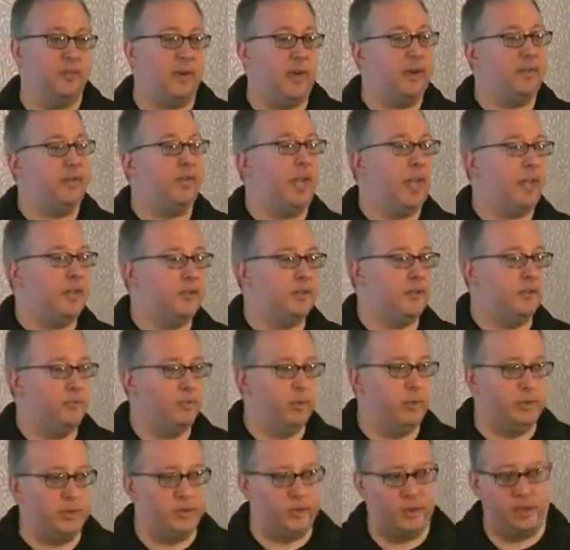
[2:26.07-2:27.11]
5,000 of
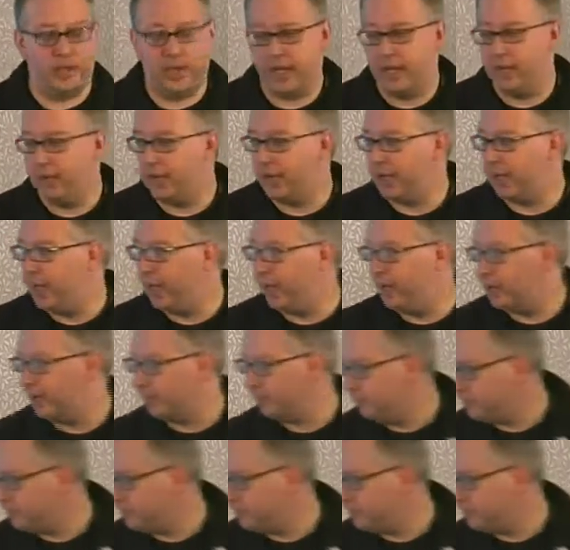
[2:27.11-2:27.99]
which are in Cuyahoga County.